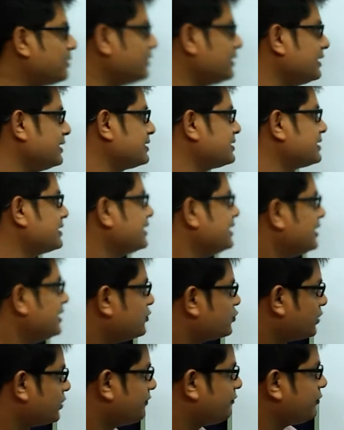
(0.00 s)
this.
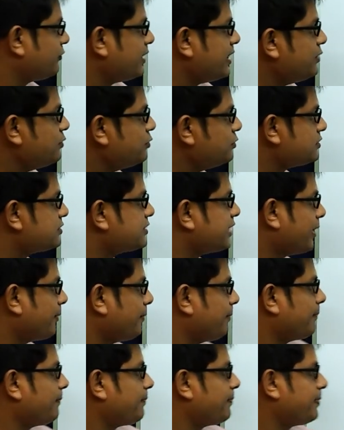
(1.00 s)
So if we use
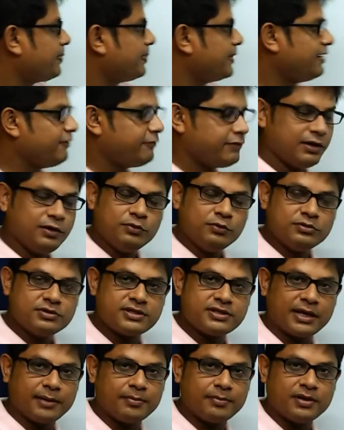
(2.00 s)
them,
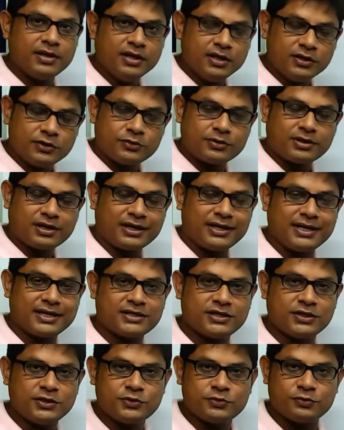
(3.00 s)
to
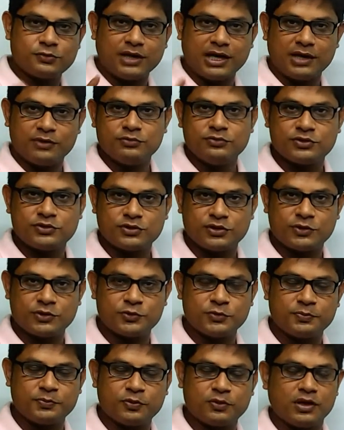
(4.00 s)
connect two nouns or
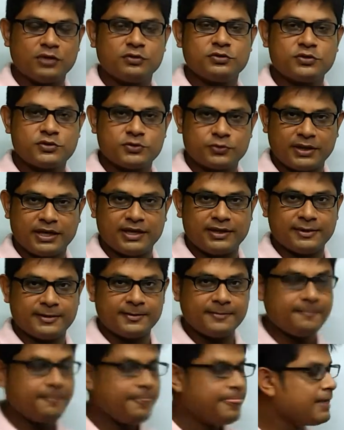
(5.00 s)
two pronouns
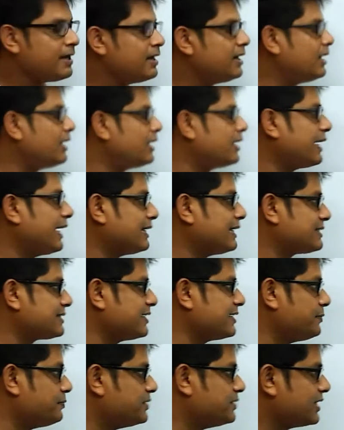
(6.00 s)
together as
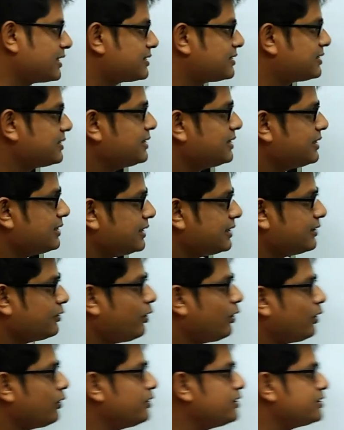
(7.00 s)
subject, then
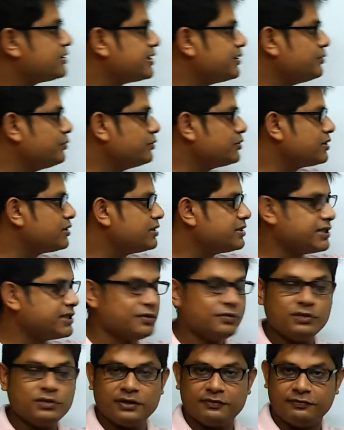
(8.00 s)
always use
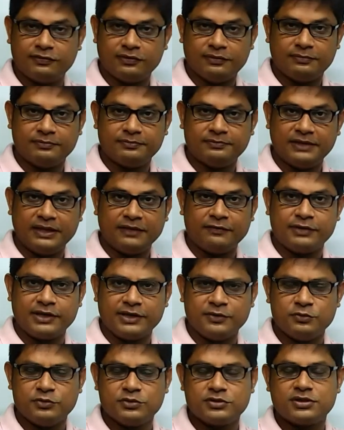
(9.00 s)
singular verb, never
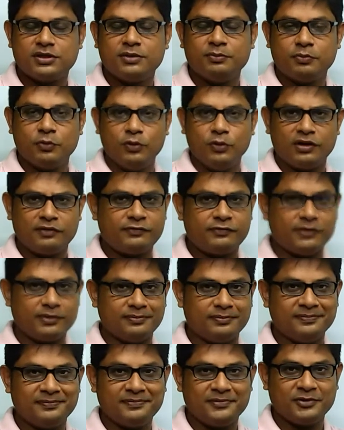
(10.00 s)
use plural
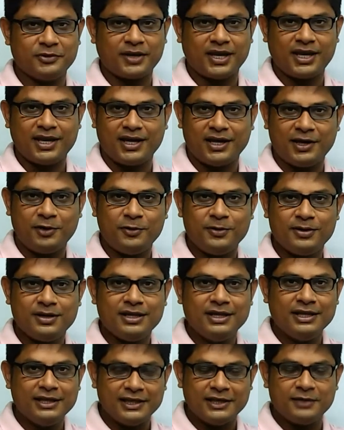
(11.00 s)
verb. Okay, how?
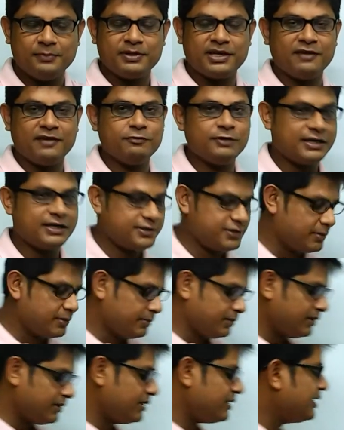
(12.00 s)
Let me give you
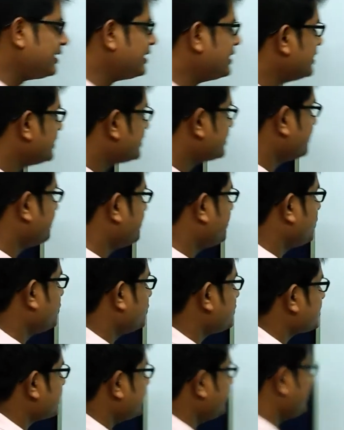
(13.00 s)
example.
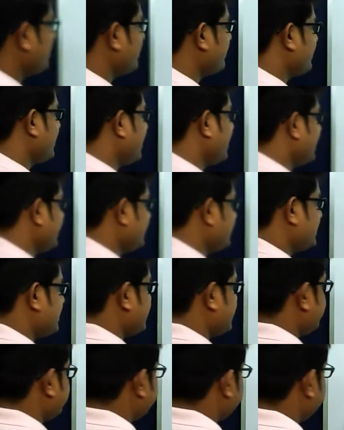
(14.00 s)
Suppose you can write